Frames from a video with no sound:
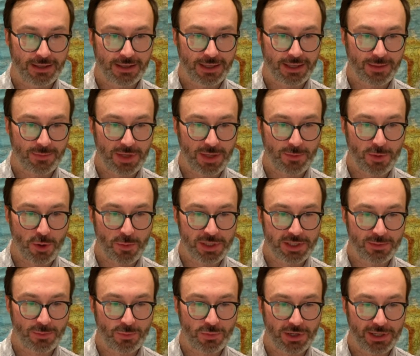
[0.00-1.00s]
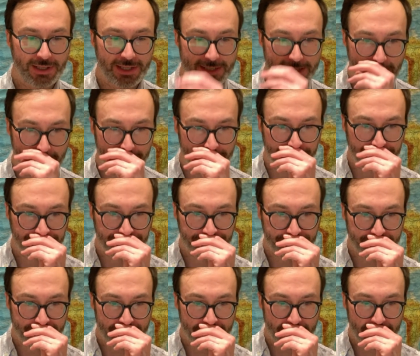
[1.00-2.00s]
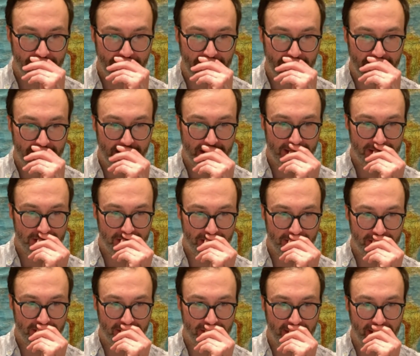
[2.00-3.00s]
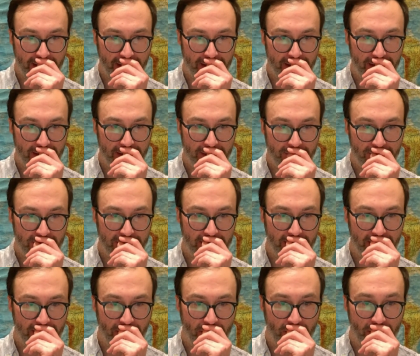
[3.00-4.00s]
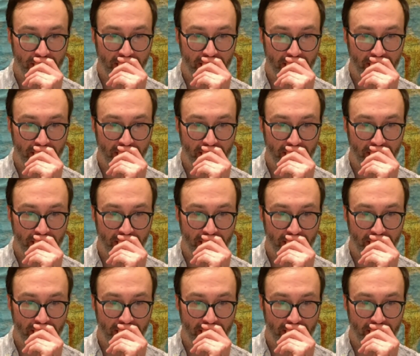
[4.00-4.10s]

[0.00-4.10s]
Give me a moment to bring this up. Share screen, window.